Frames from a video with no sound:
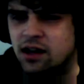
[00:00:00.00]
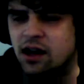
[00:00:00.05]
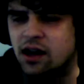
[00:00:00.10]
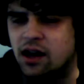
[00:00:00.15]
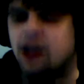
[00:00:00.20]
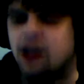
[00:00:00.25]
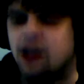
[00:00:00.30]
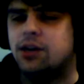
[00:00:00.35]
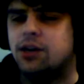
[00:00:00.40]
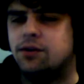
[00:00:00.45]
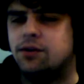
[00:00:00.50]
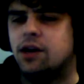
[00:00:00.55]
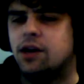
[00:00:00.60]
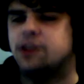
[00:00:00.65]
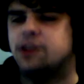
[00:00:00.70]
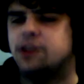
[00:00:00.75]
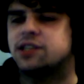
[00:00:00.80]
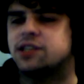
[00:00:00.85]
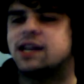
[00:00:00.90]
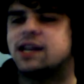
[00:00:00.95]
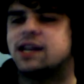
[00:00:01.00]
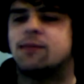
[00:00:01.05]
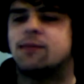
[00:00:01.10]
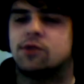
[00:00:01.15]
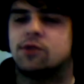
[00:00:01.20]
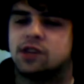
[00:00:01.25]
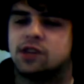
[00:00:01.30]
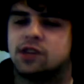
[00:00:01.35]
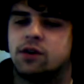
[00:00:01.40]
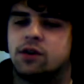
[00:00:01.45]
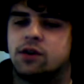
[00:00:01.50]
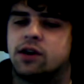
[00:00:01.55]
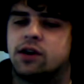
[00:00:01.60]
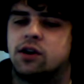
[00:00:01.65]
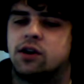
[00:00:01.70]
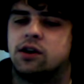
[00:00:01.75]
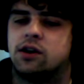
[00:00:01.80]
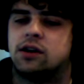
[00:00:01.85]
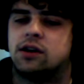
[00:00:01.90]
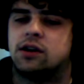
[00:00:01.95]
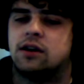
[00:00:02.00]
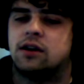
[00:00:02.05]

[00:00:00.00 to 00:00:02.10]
I don't understand what's going on.